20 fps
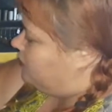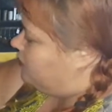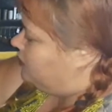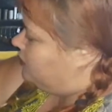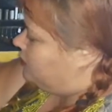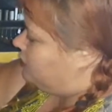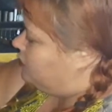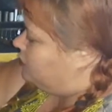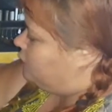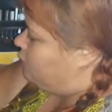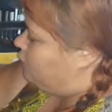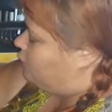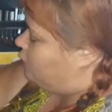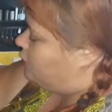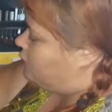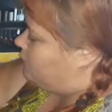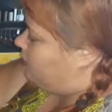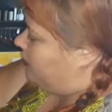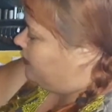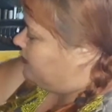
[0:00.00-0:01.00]
towards my
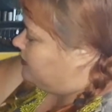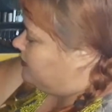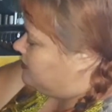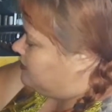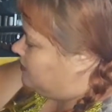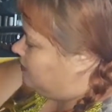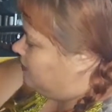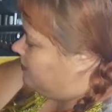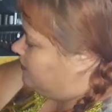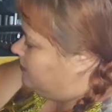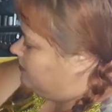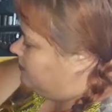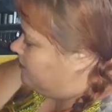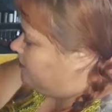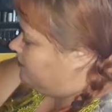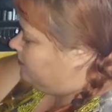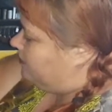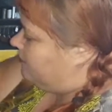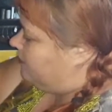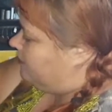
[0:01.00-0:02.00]
design.
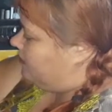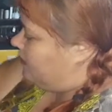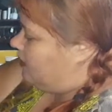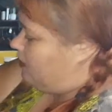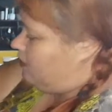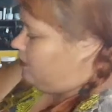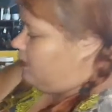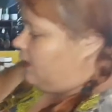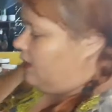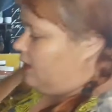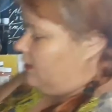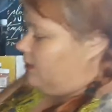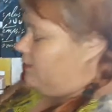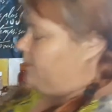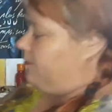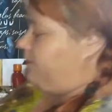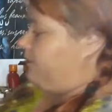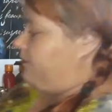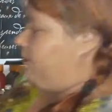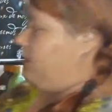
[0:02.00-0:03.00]
Okay,
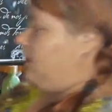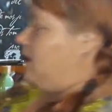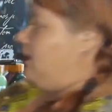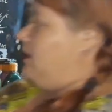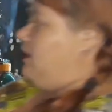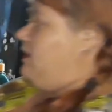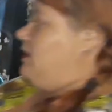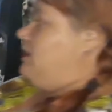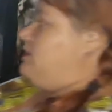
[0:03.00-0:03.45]
so